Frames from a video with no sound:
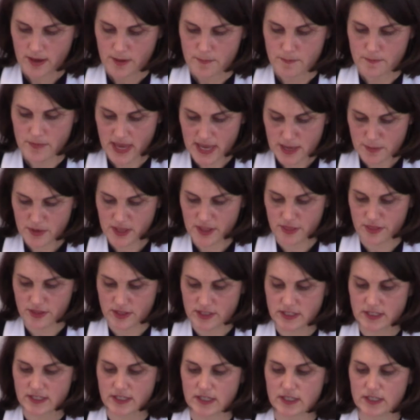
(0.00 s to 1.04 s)
Maybe
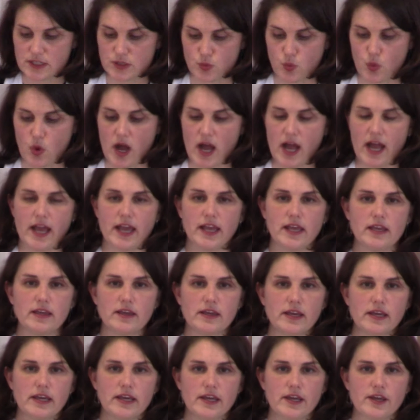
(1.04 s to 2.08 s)
this is why
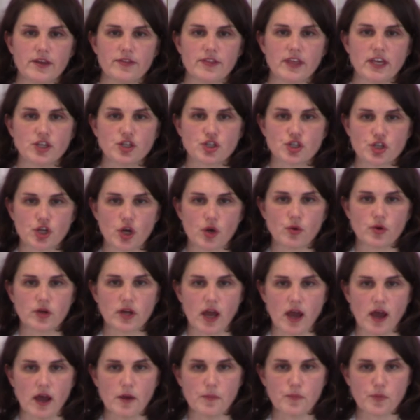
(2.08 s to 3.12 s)
they showed
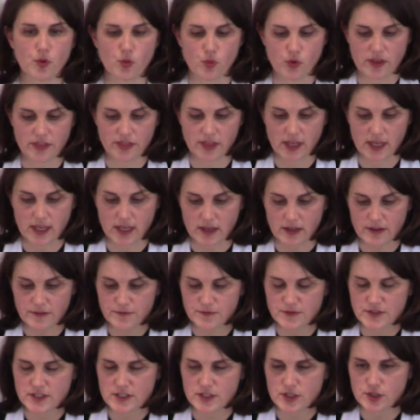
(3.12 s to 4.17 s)
up with
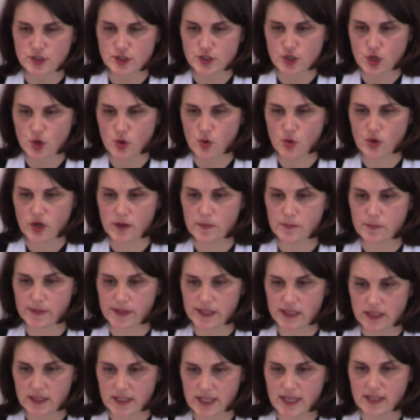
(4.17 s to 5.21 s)
gifts so
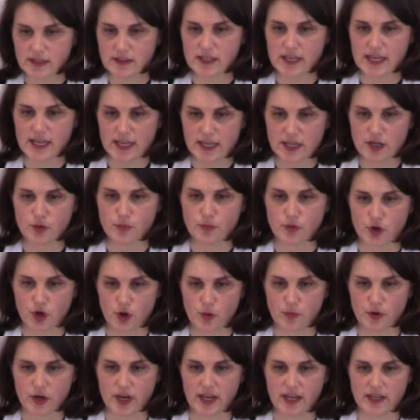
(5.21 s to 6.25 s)
completely
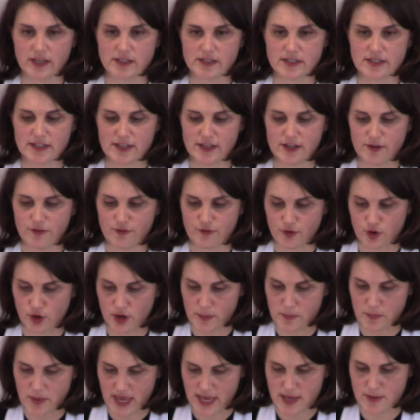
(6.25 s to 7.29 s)
inappropriate for
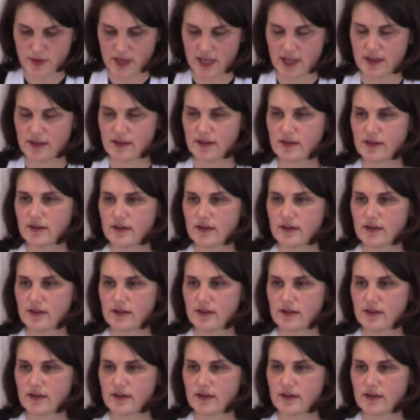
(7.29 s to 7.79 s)
a baby.